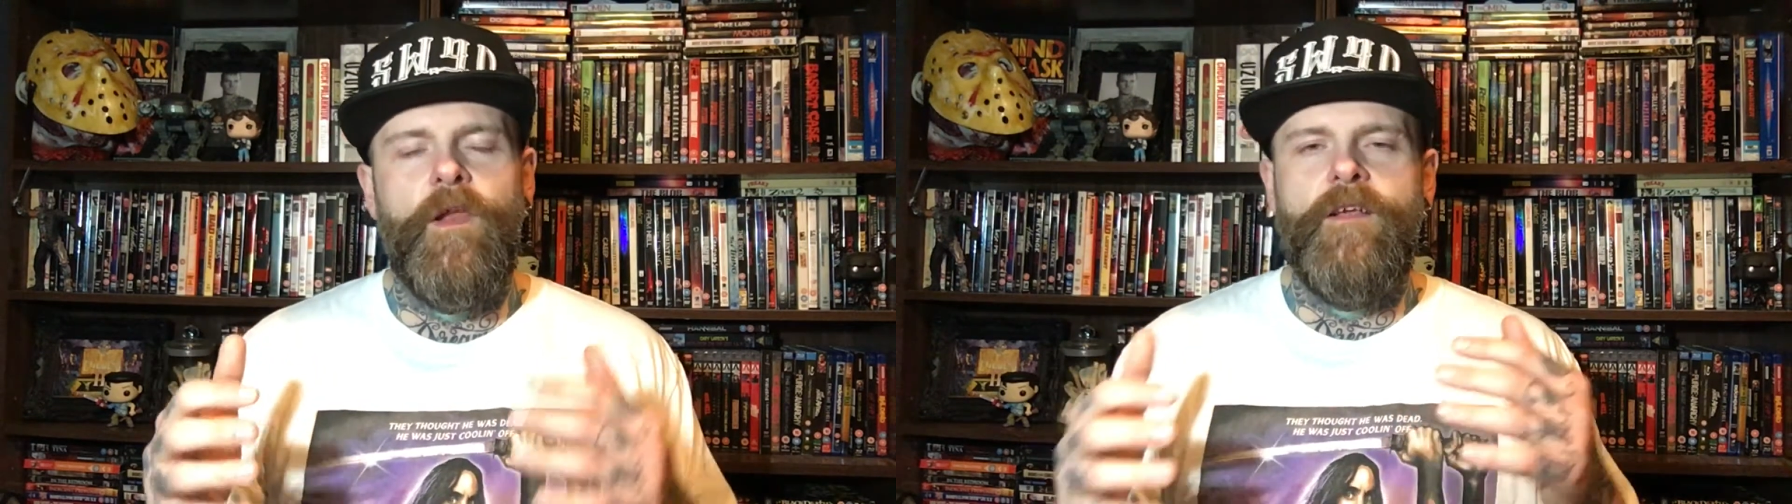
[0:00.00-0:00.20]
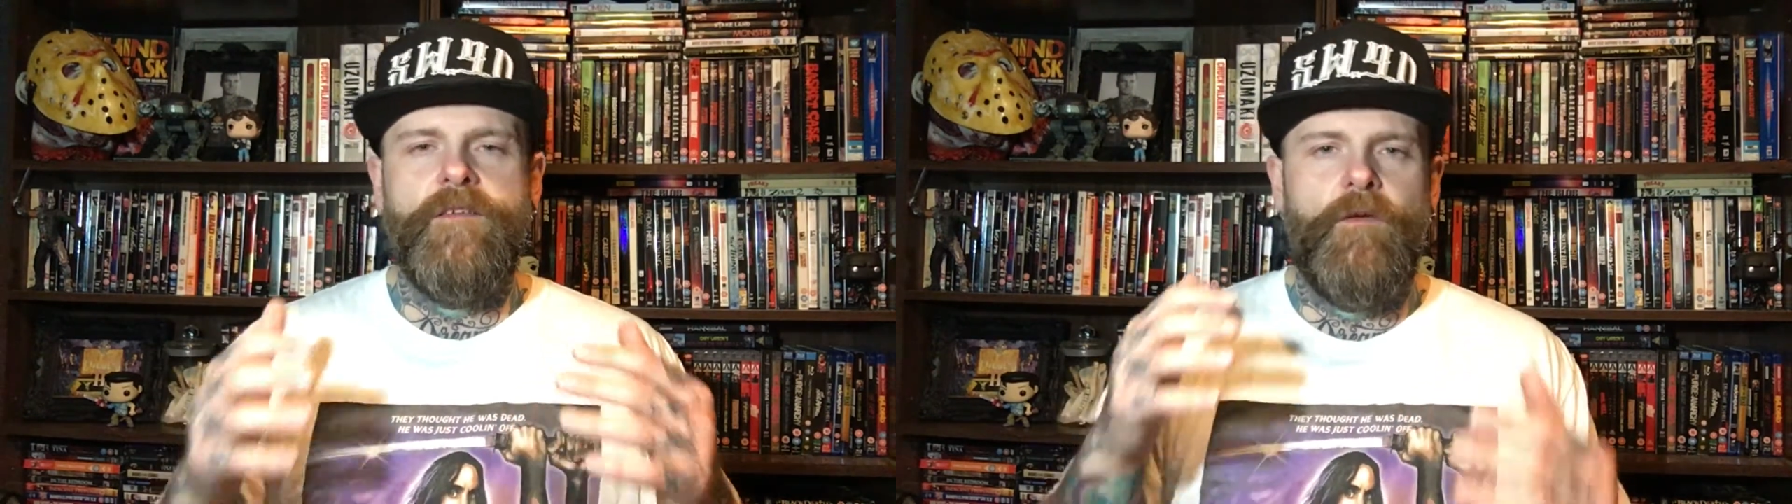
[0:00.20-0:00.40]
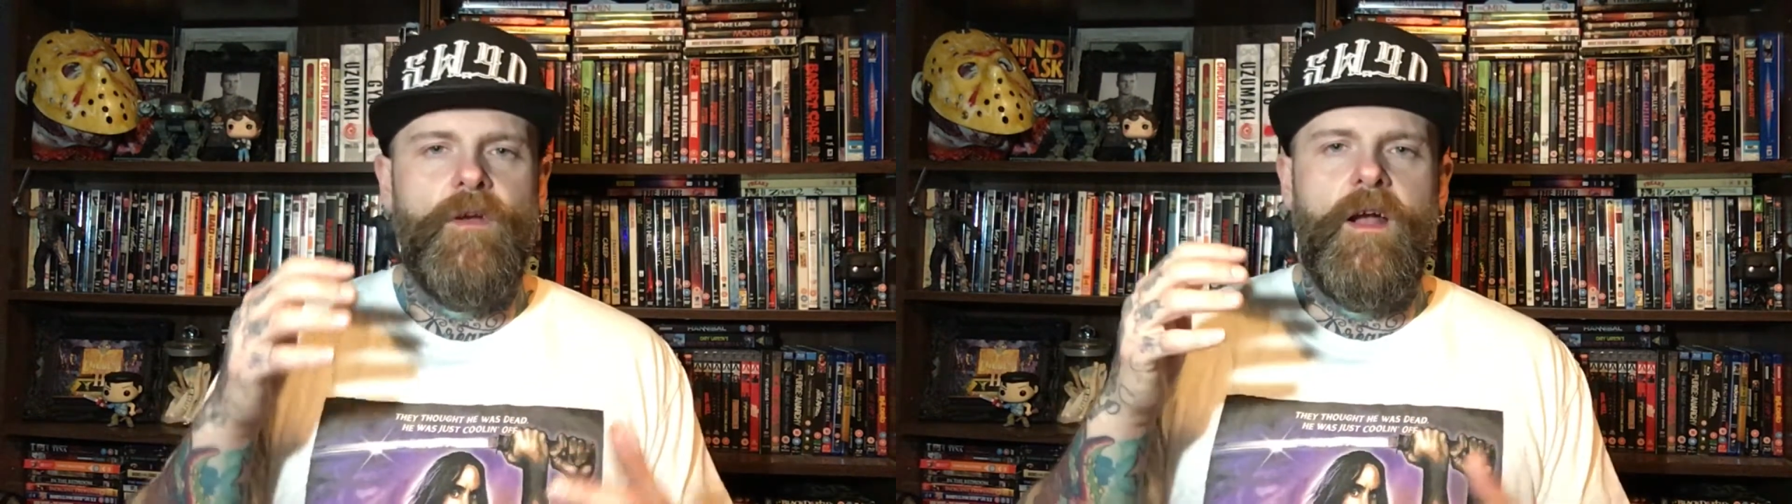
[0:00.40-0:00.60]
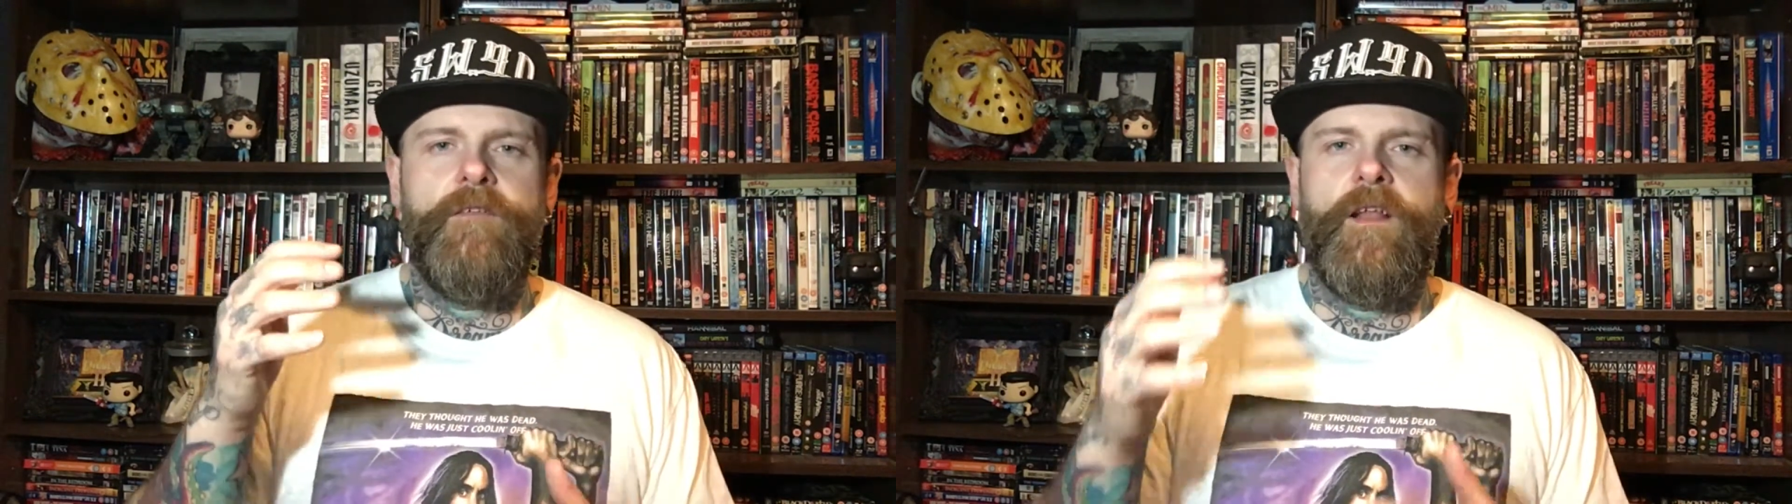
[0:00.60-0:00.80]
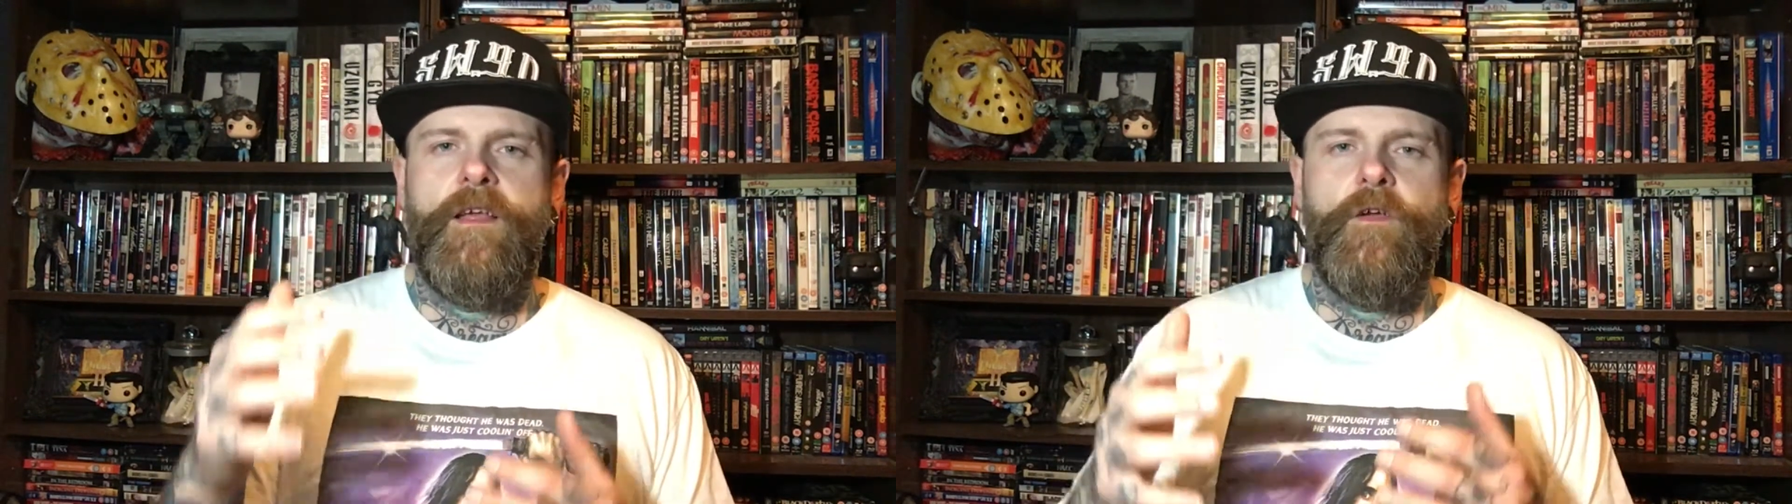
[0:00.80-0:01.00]
it plays out
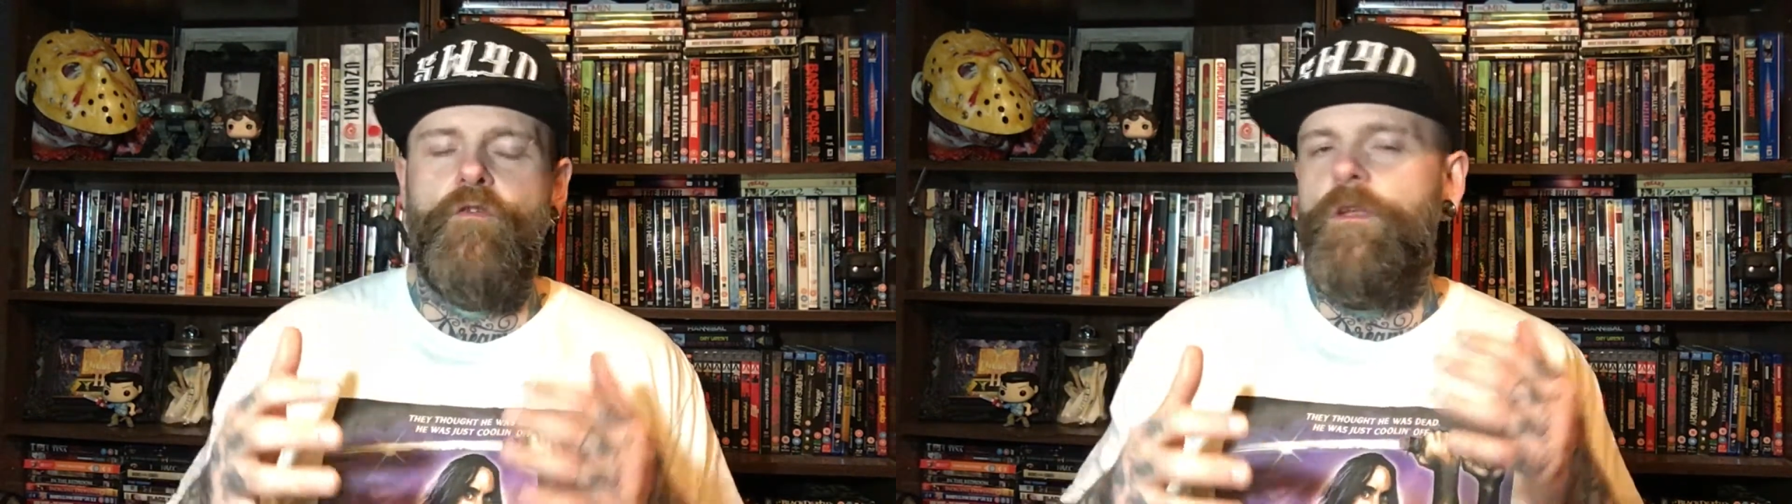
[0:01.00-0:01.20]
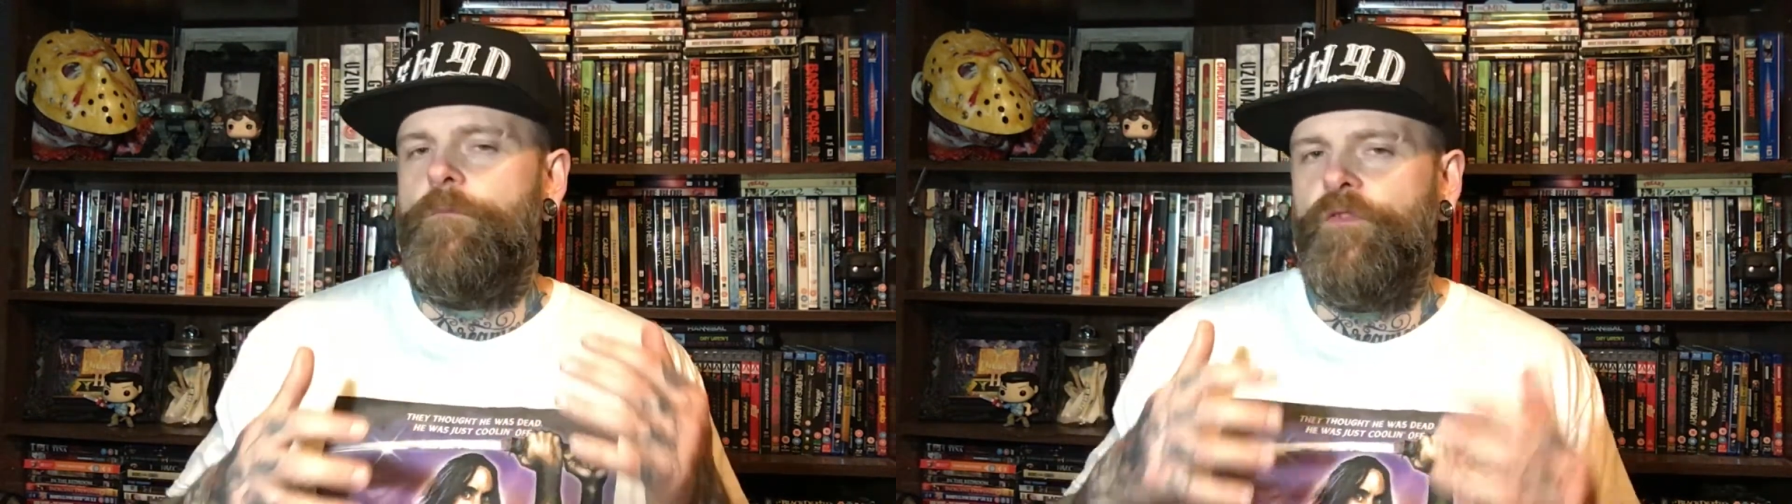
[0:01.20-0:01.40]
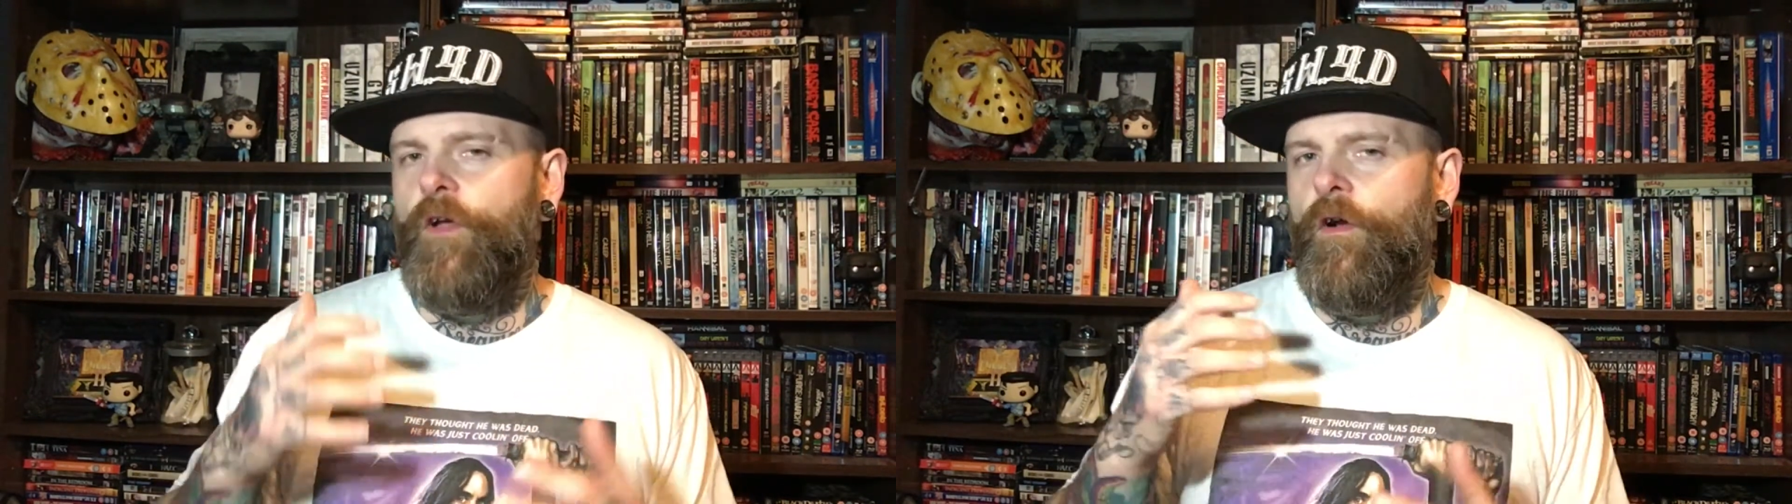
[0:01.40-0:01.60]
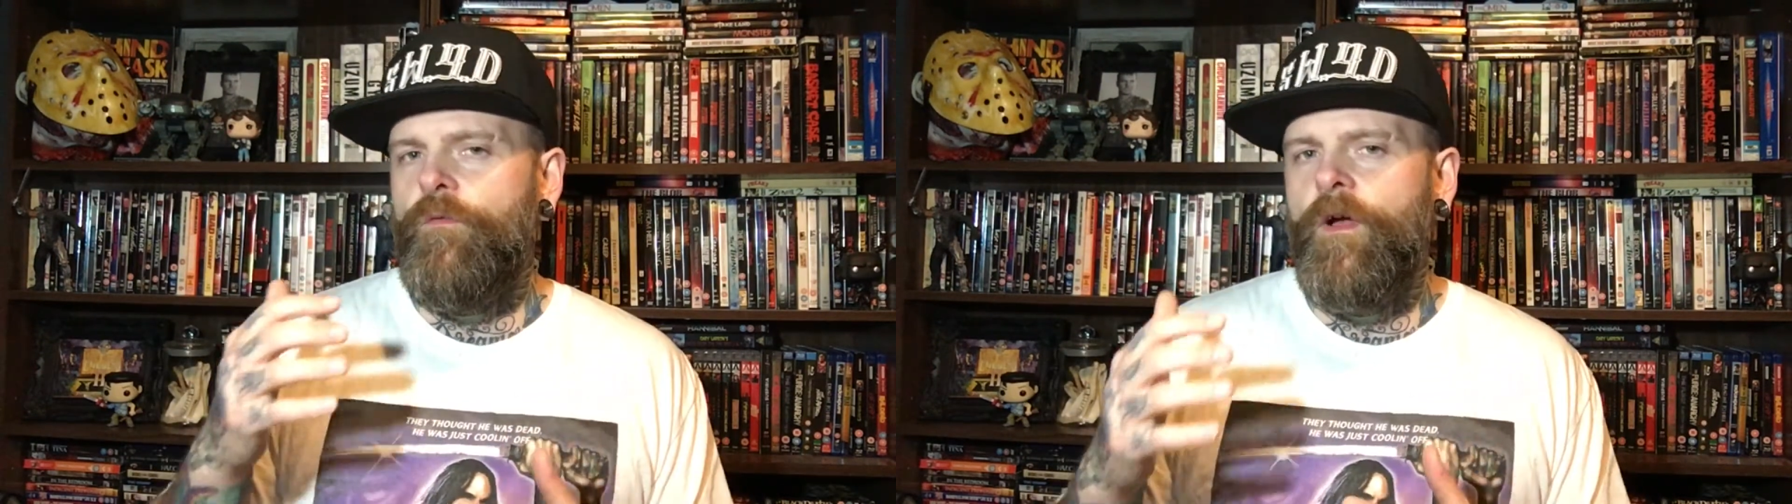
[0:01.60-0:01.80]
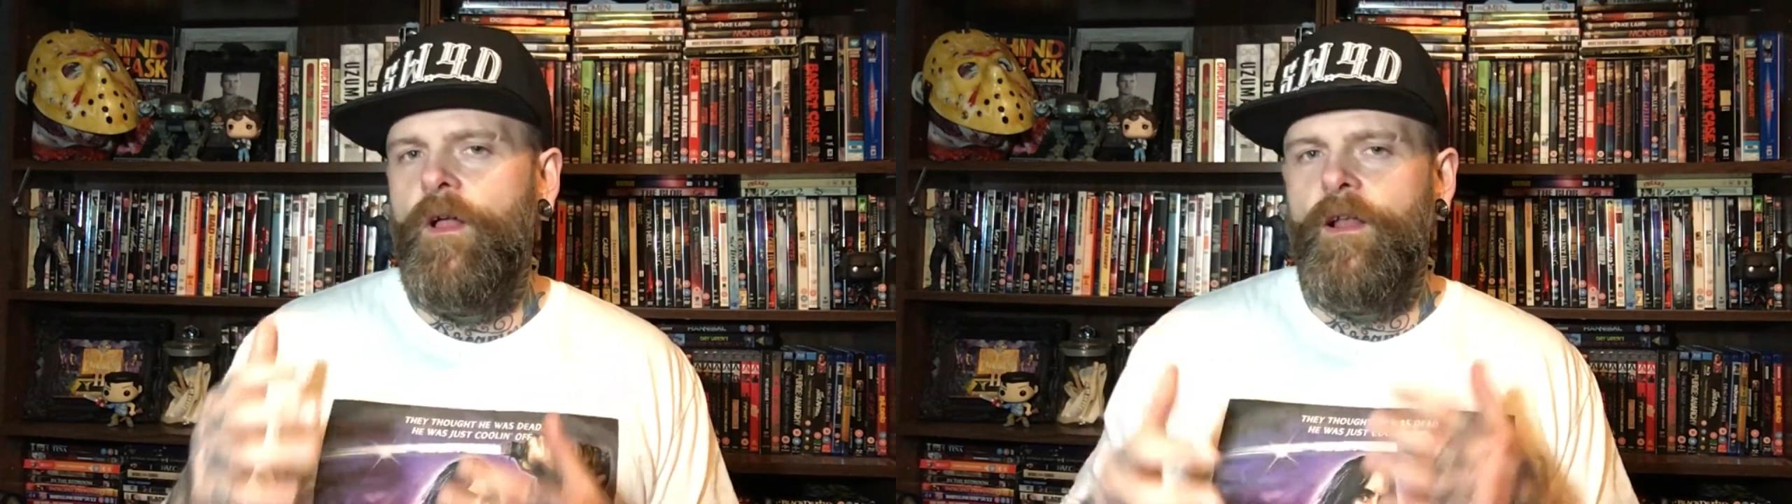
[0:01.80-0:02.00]
kind of like a
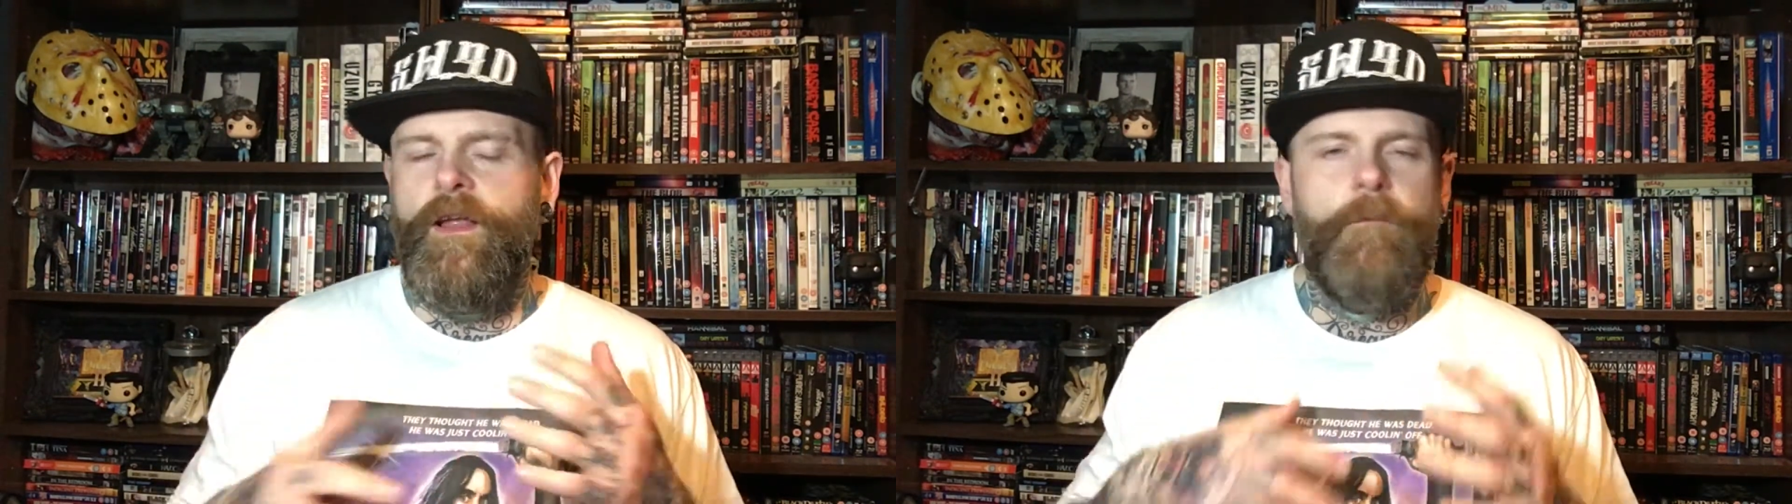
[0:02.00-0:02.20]
Creepshow,